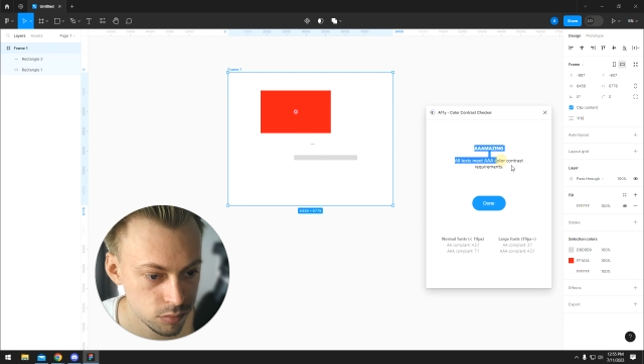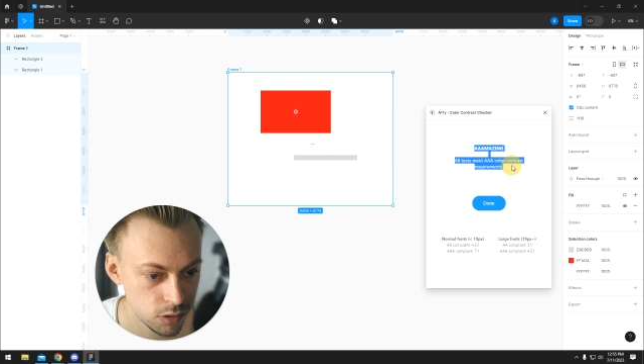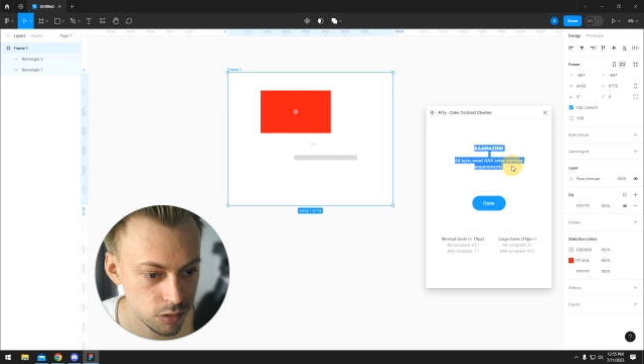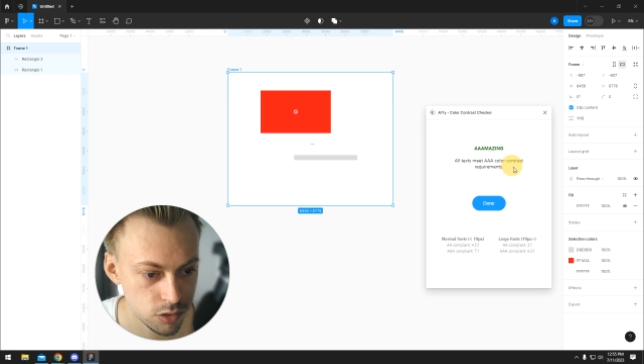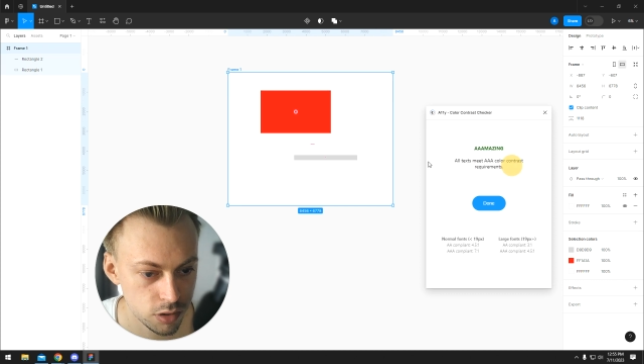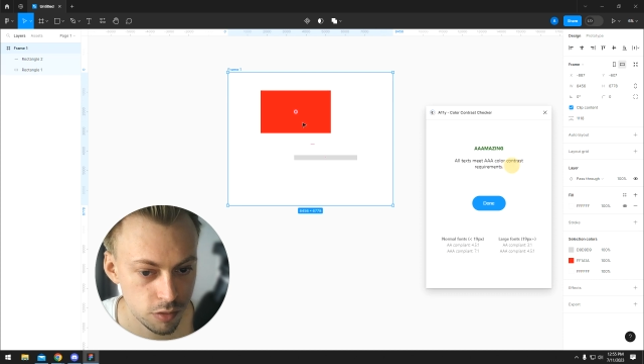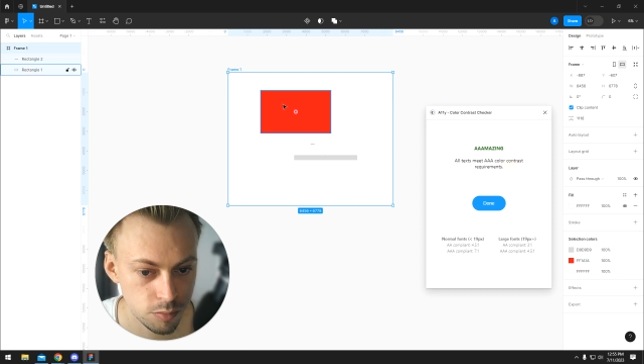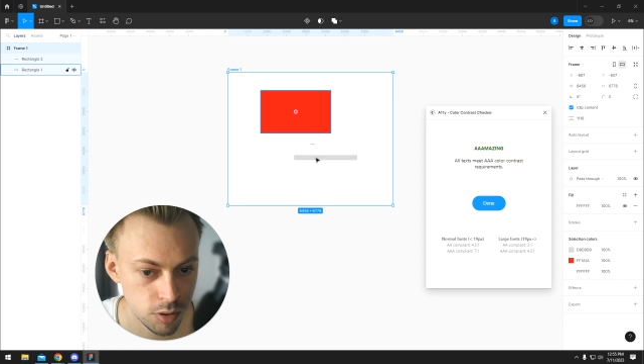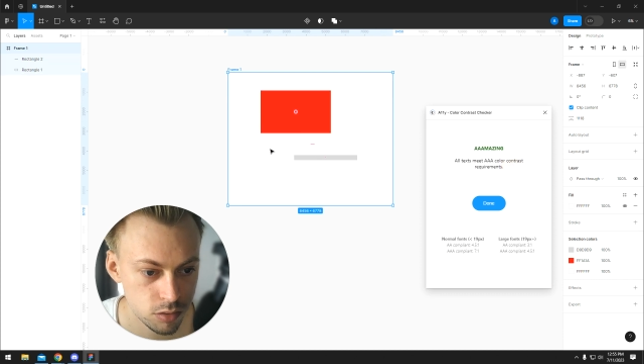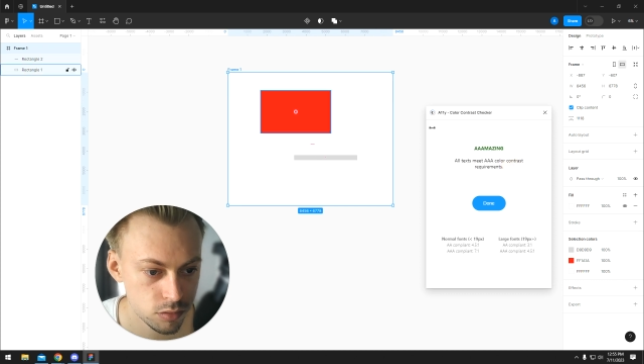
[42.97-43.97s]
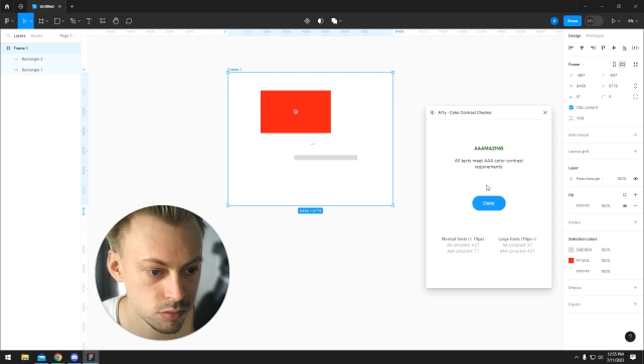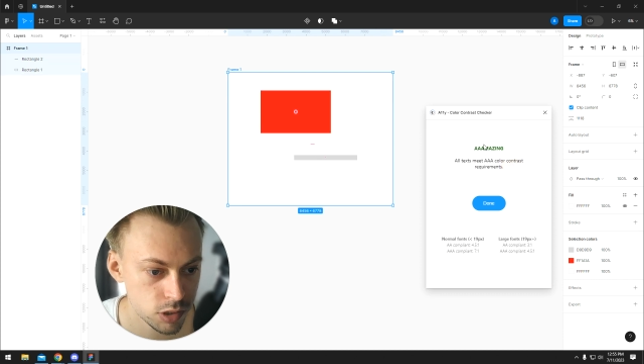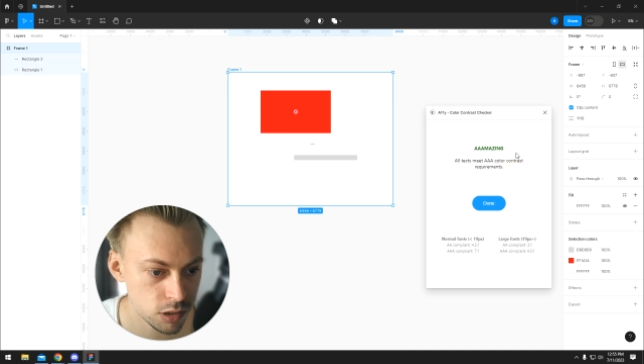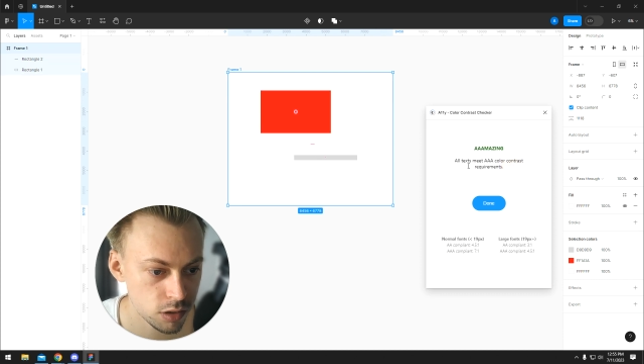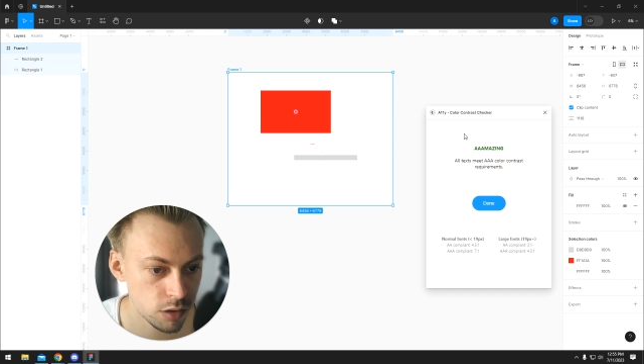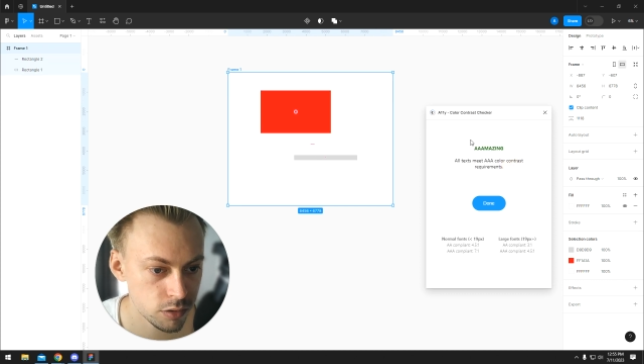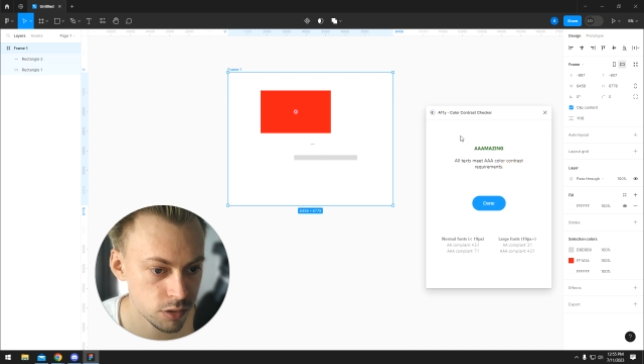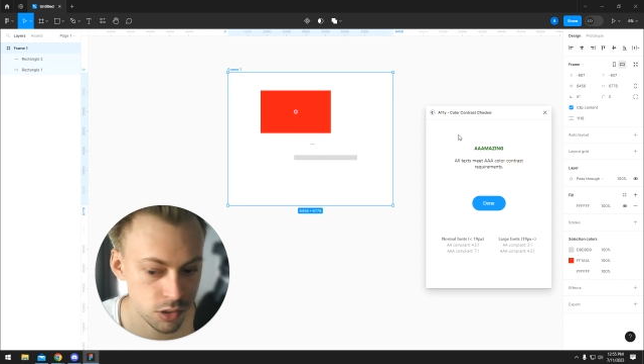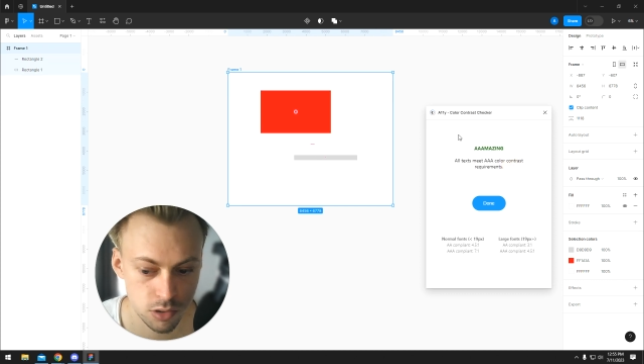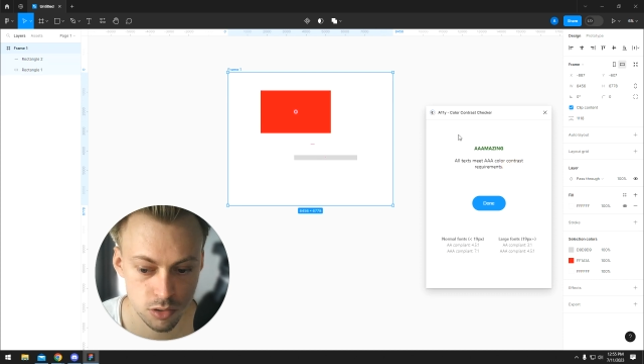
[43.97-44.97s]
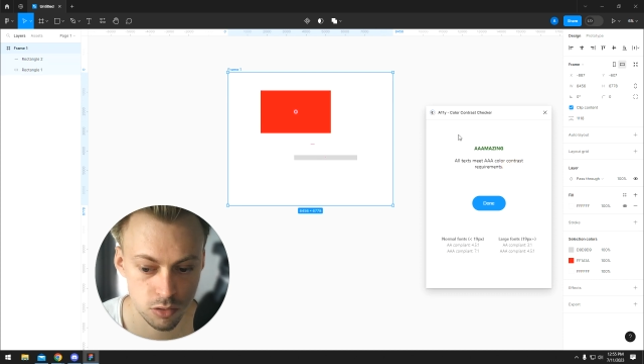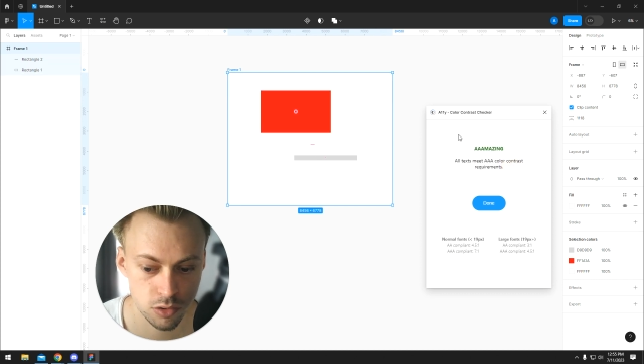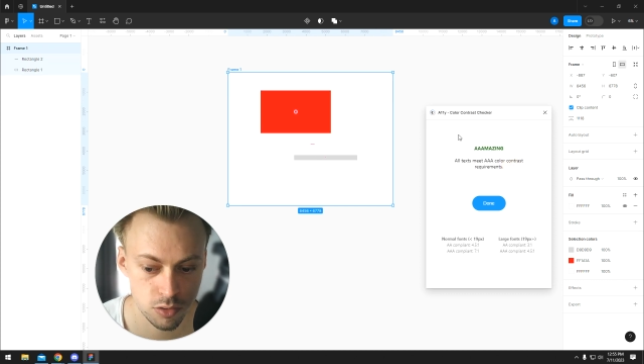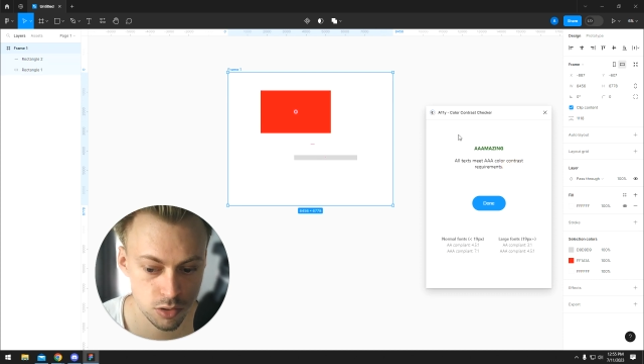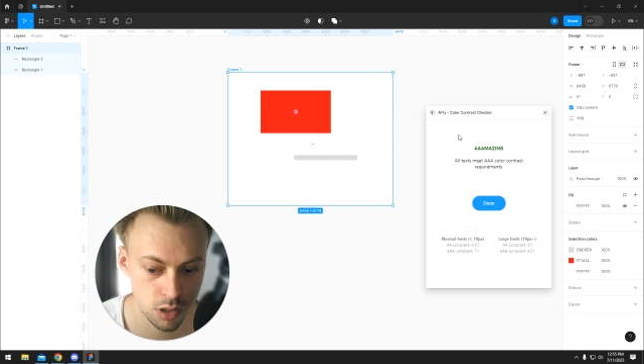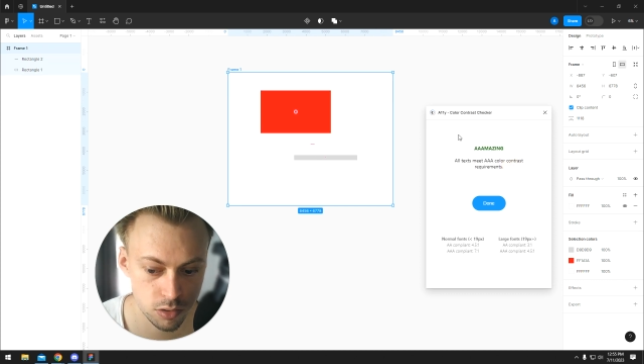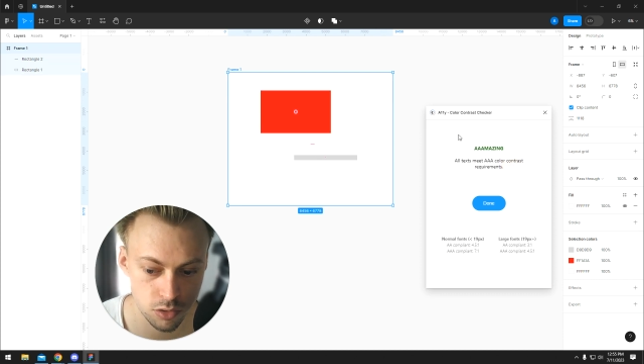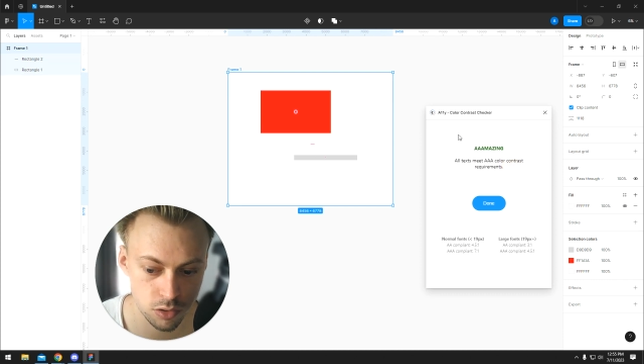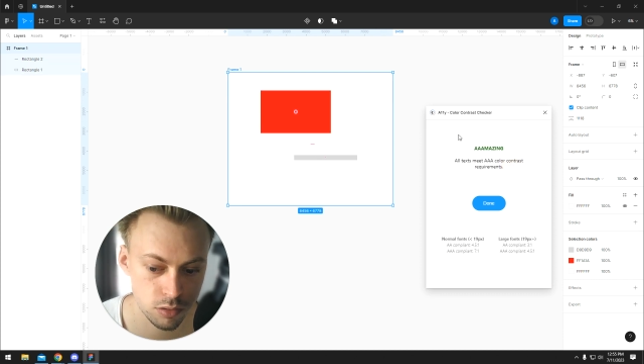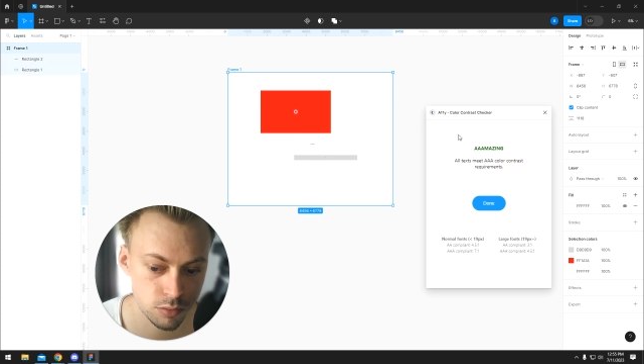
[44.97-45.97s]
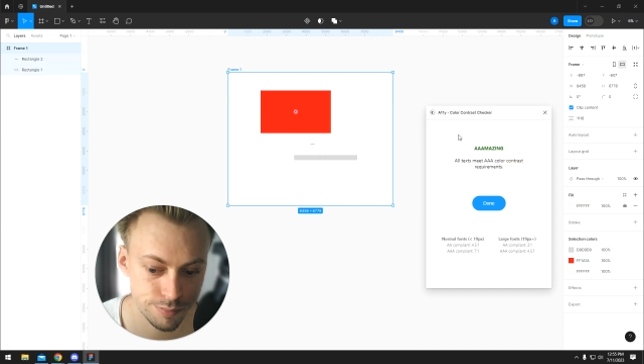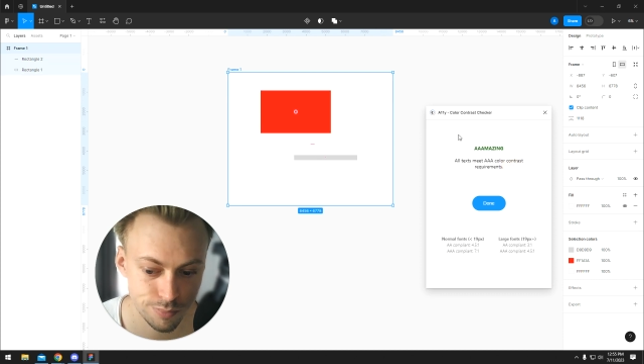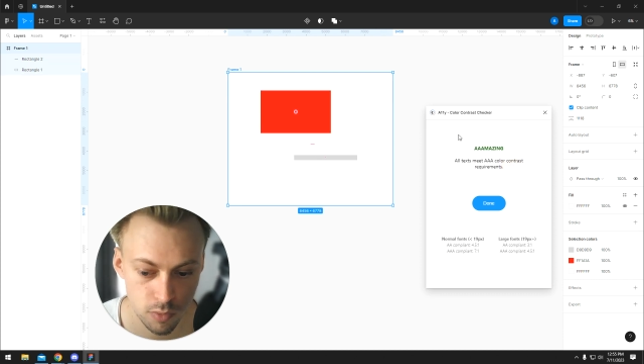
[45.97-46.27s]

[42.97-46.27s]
other stuff, but the contrast is also checked, so